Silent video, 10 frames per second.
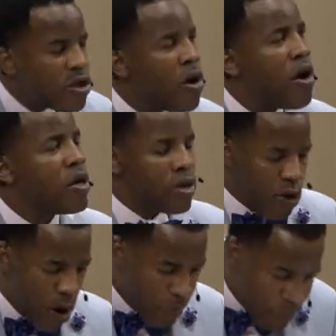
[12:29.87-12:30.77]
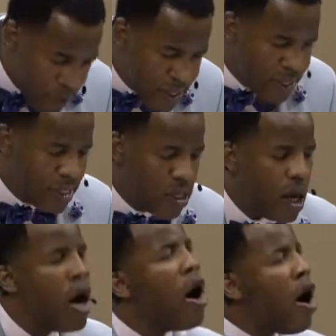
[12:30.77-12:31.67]
turned completely
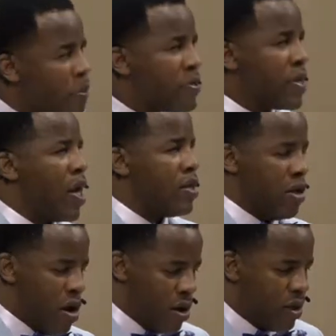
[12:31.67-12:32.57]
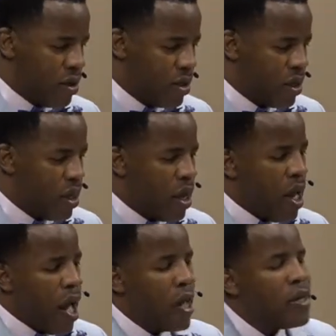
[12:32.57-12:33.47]
upside down
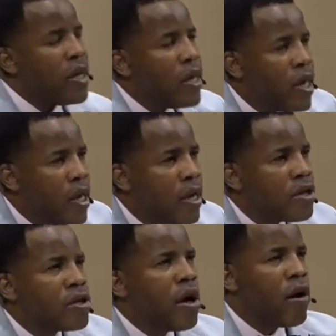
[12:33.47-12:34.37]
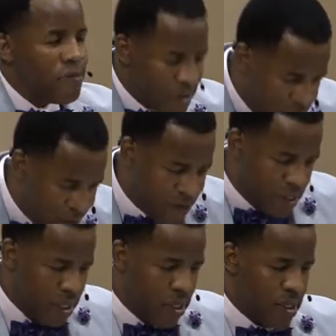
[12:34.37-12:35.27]
at the age of
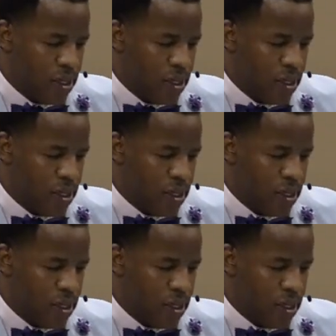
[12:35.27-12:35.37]
17.